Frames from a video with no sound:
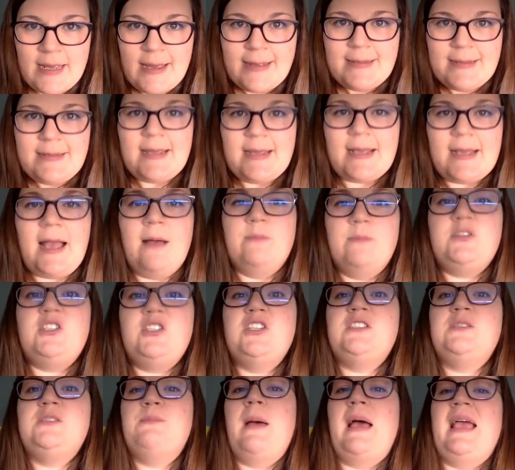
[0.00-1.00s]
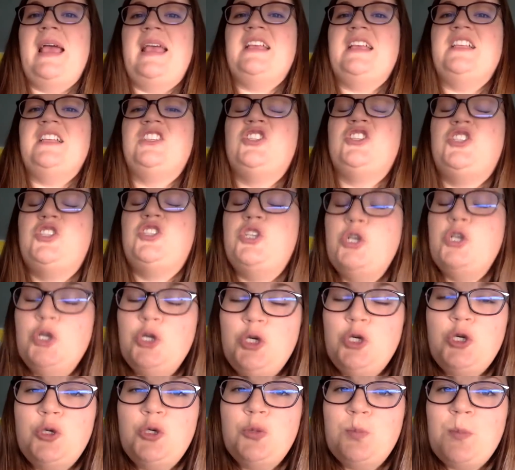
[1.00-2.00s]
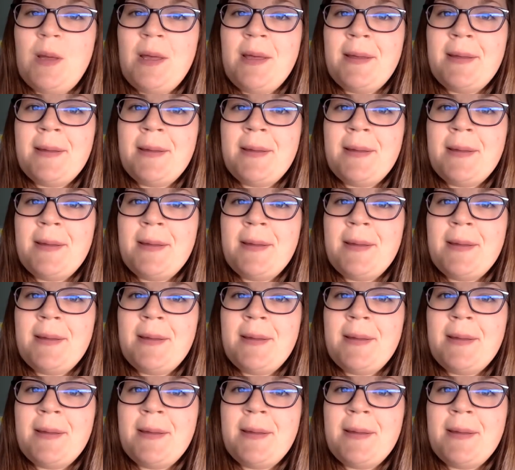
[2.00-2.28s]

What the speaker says: to come to my Zoom